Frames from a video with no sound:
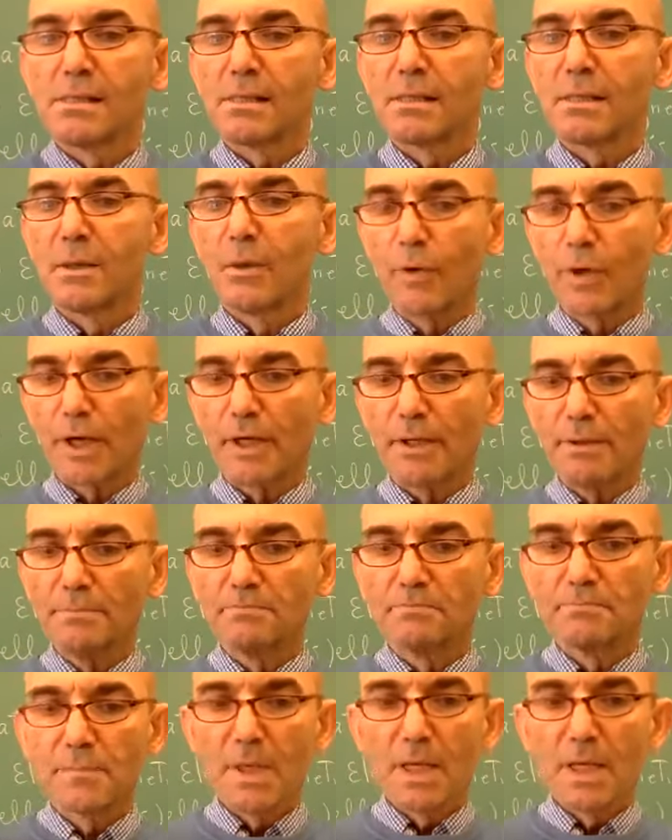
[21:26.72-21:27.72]
Okay,
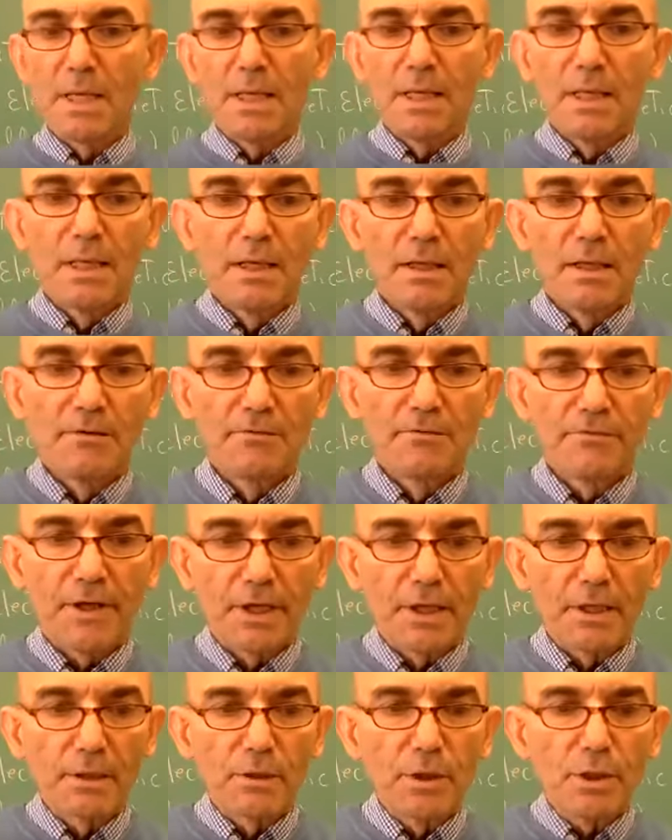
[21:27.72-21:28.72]

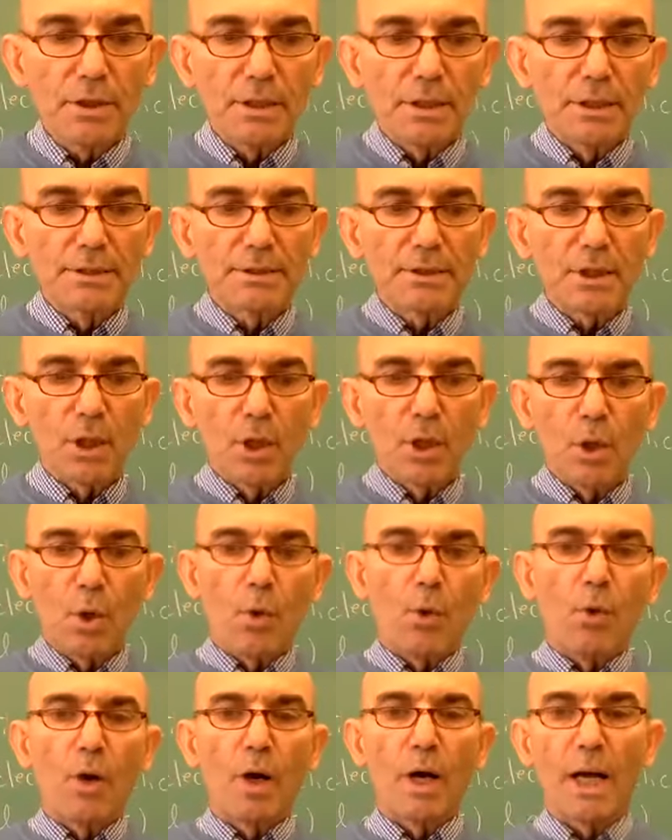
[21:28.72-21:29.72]
very good.
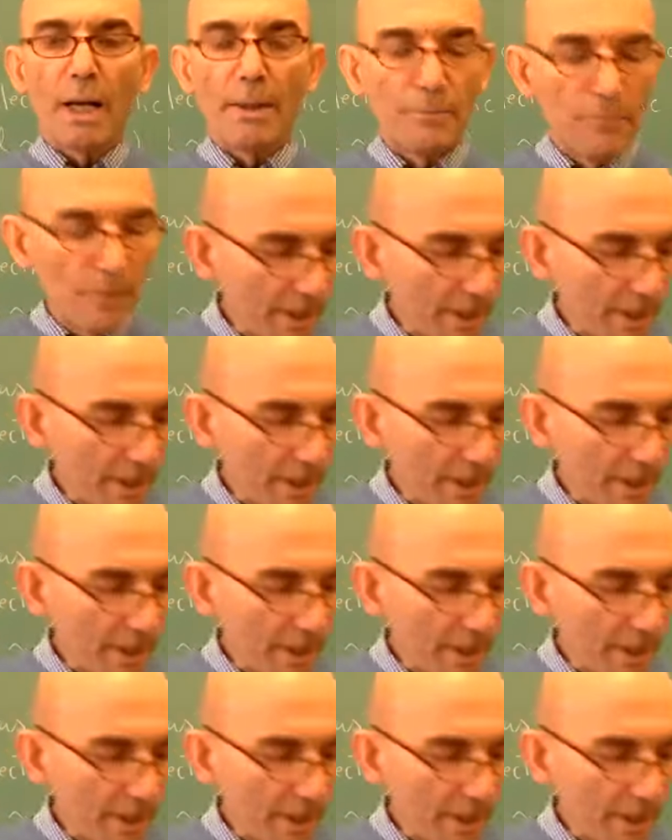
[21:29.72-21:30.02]
So we